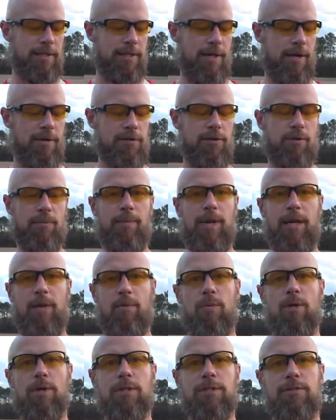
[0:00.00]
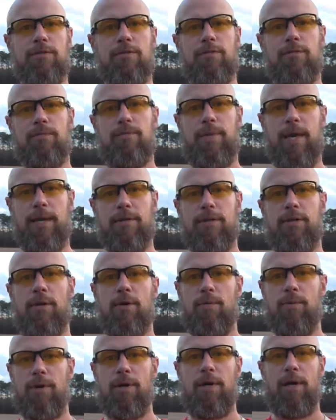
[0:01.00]
They also make ones that
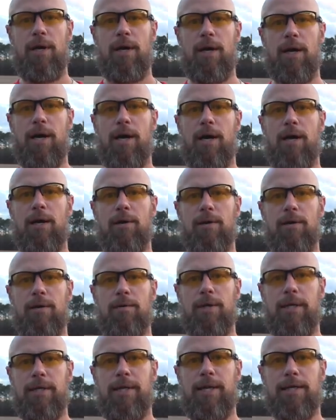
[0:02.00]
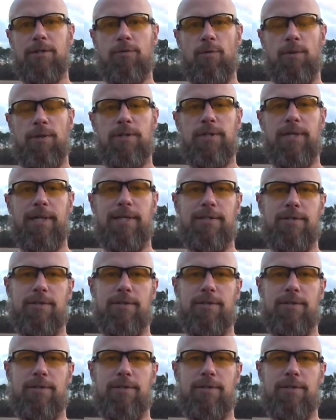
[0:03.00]
don't uh, index with the light.